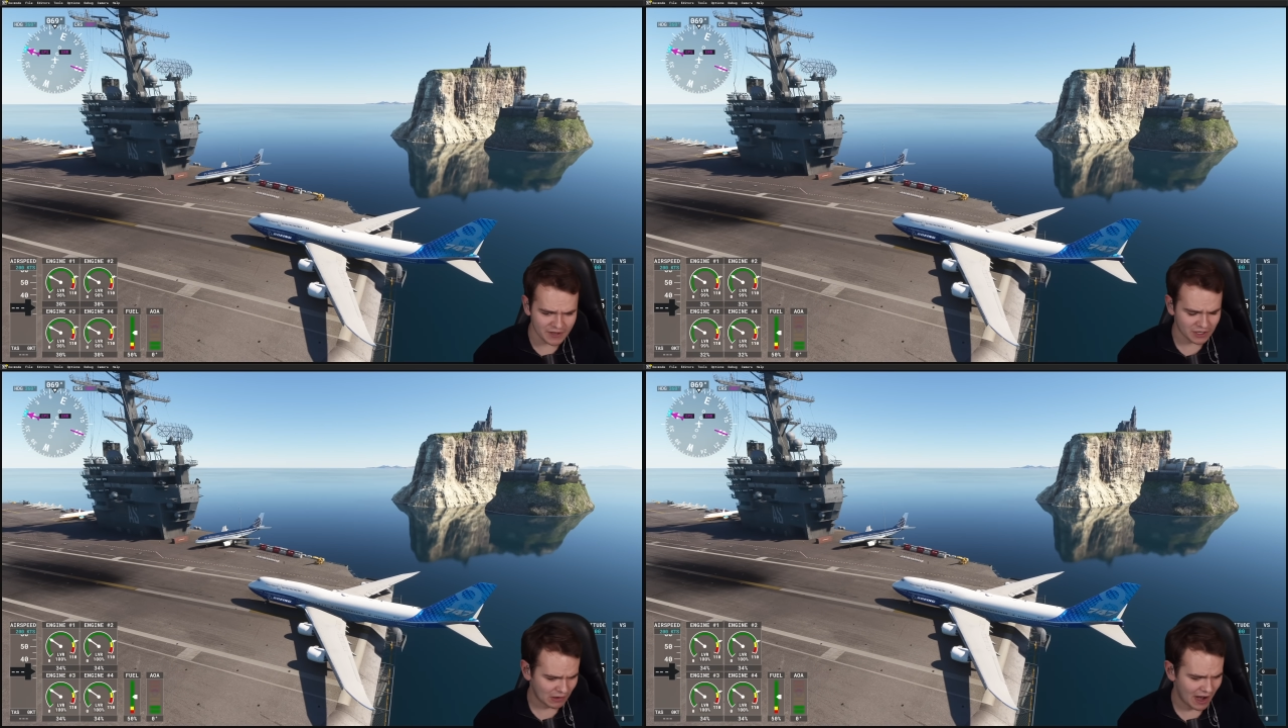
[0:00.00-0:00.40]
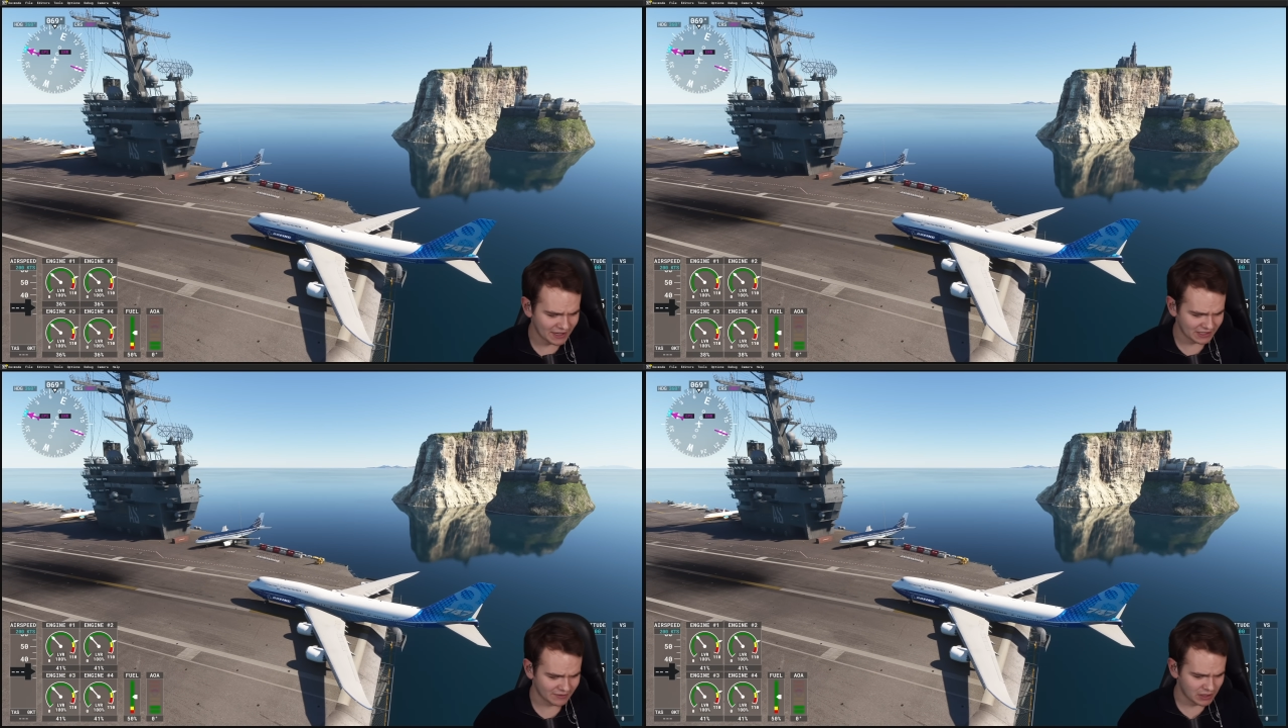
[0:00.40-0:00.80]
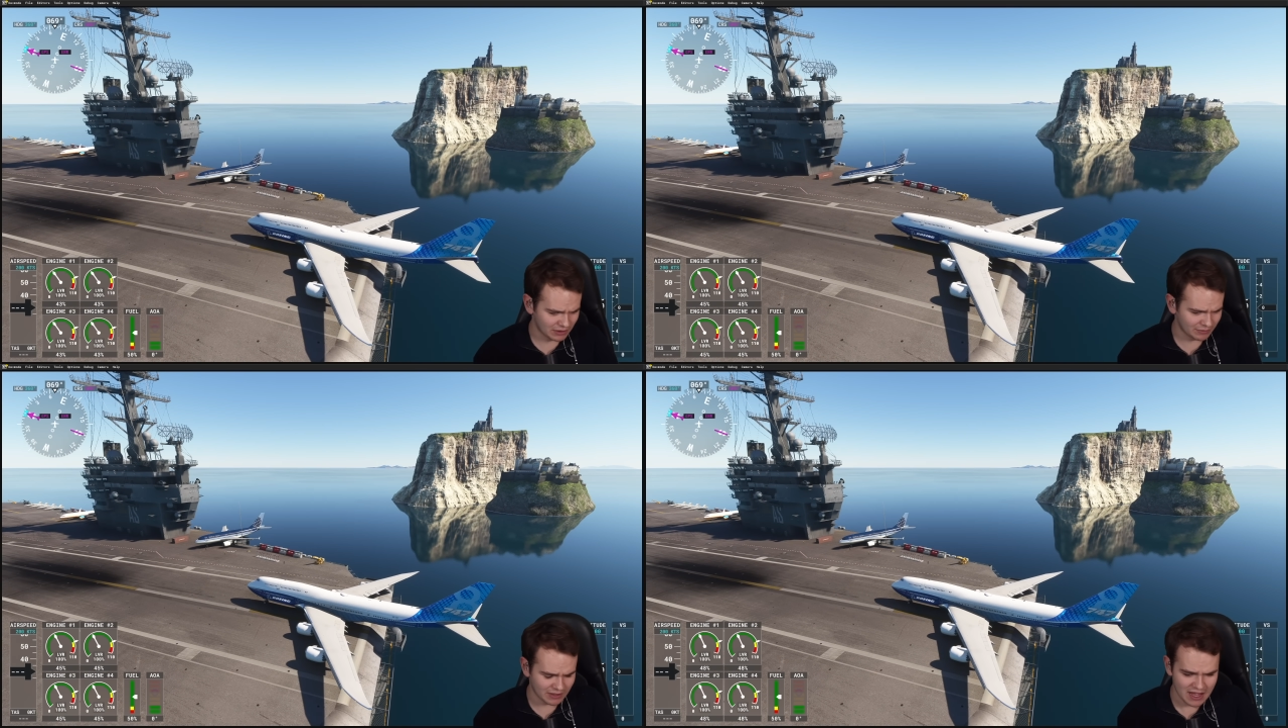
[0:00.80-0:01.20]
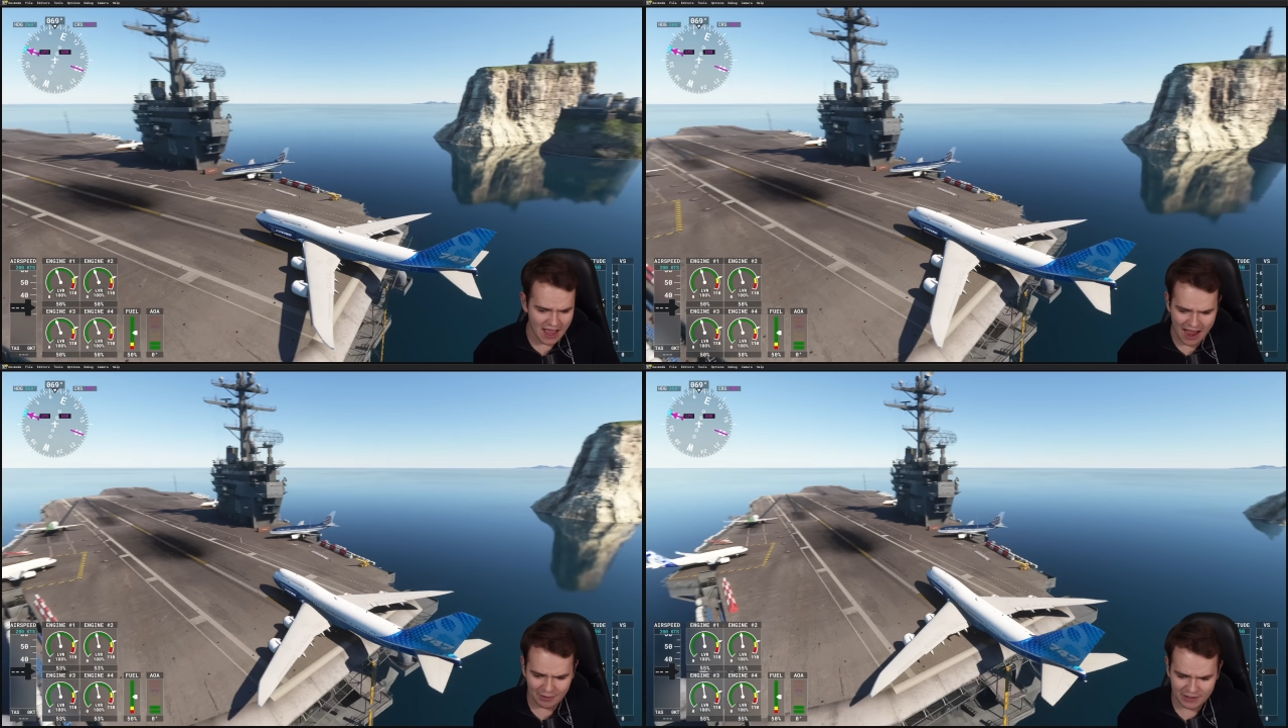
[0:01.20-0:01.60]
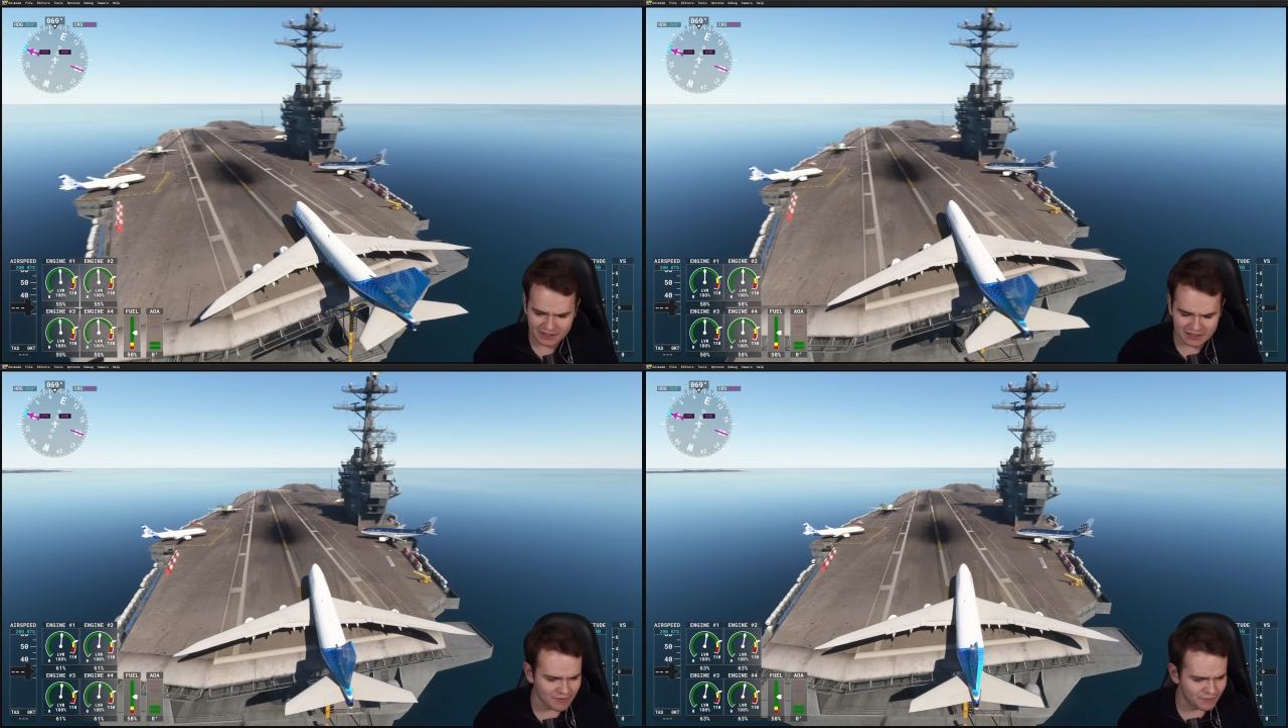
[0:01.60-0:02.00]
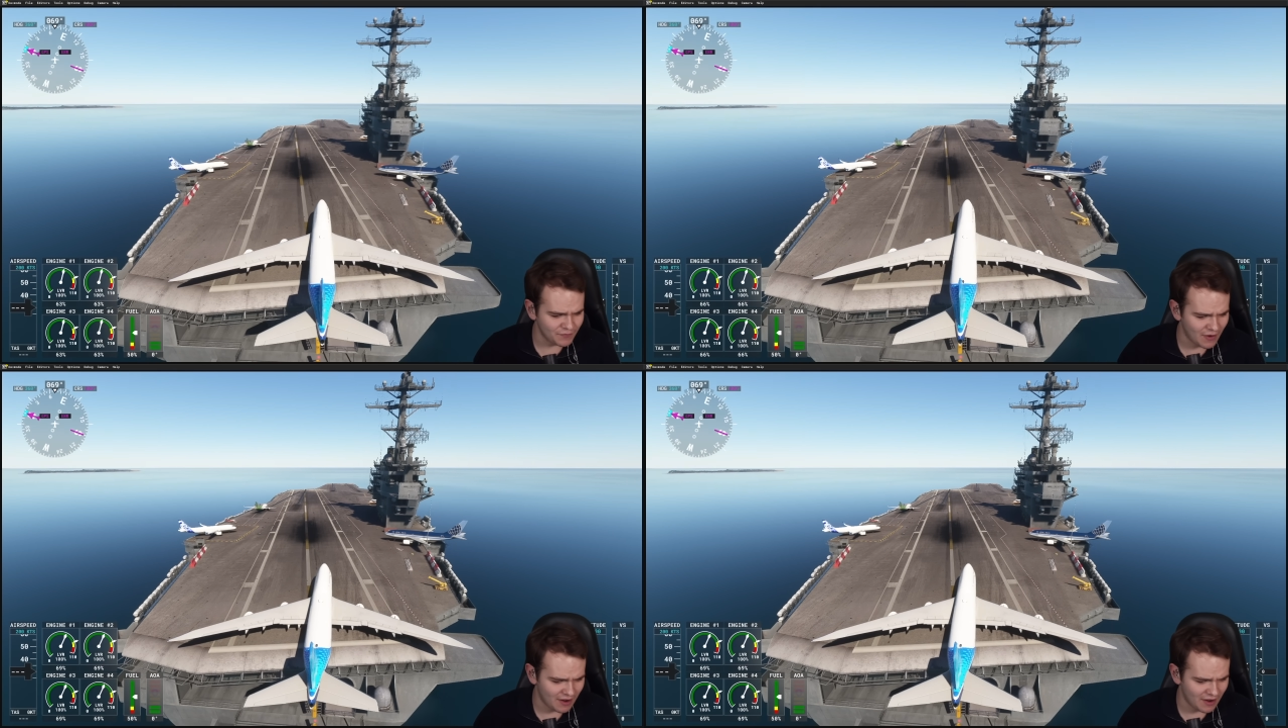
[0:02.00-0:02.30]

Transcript: the horizon. We're, we're we need the seven.